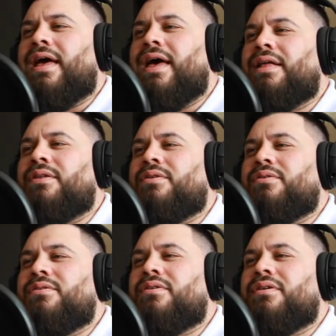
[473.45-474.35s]

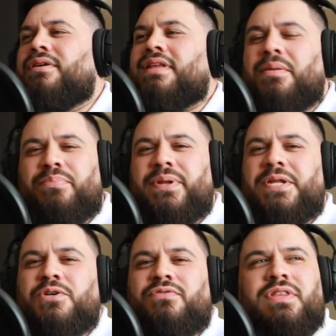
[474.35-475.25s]
And in that
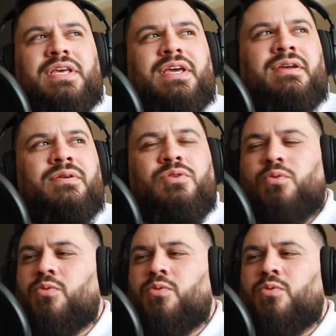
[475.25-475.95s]
bridge over there,